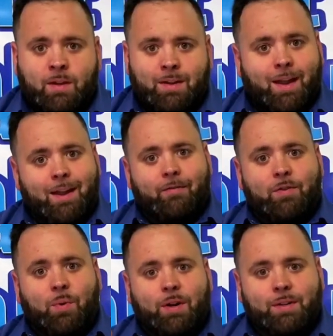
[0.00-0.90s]
Hey
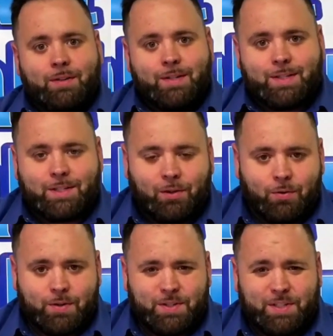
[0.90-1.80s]
everyone, this is
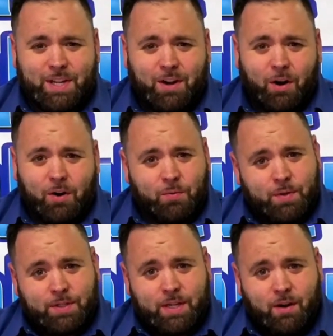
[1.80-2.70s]
Lawrence DeHart
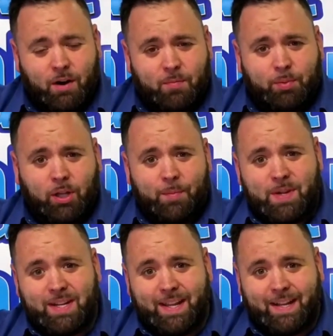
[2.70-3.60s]
with DeHart
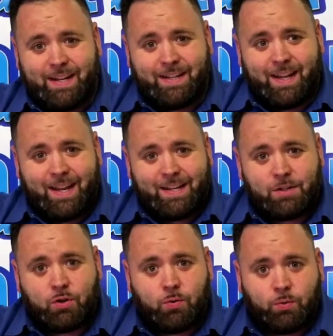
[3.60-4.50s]
Plumbing, Heating,
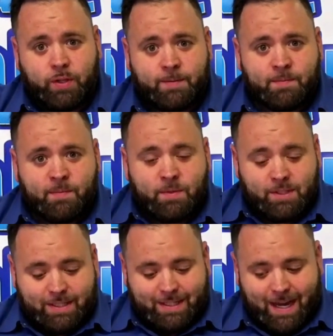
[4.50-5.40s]
and Cooling.
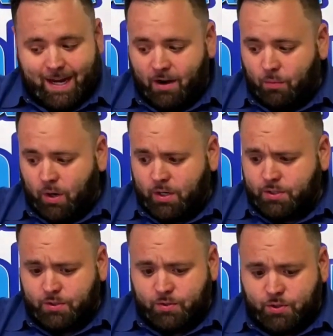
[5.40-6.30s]
Today I wanted
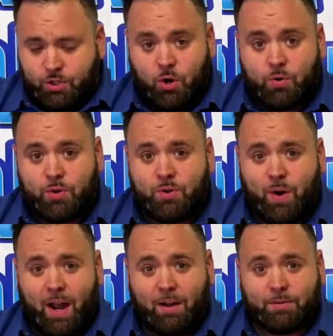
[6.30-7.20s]
to show you
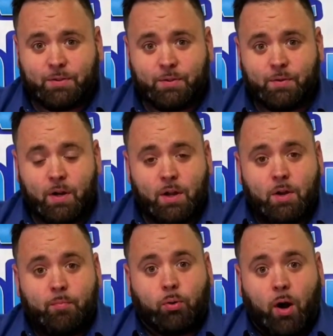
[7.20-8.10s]
how to
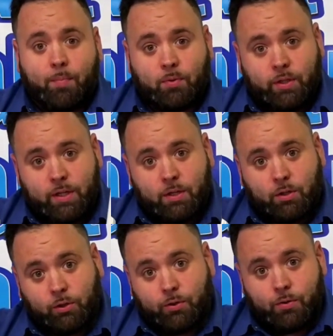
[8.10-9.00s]
properly
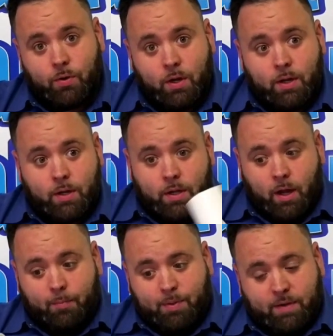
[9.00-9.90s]
glue
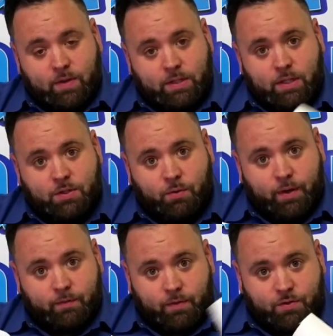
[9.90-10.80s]
a PVC
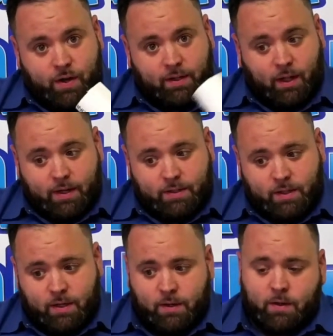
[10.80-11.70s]
joint for drain lines.
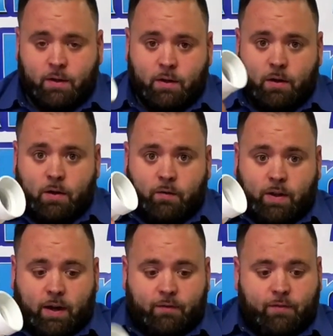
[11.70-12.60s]

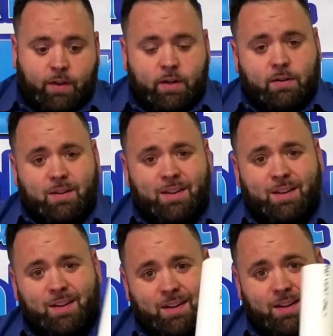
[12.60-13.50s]
Got a fitting
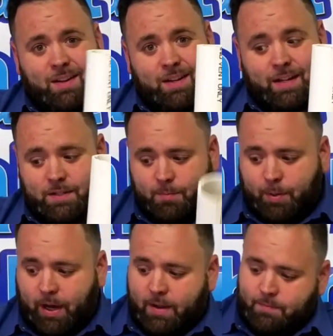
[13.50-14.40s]
and some
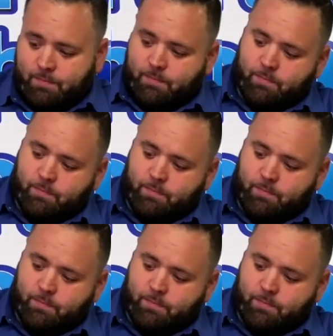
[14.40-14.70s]
pipe,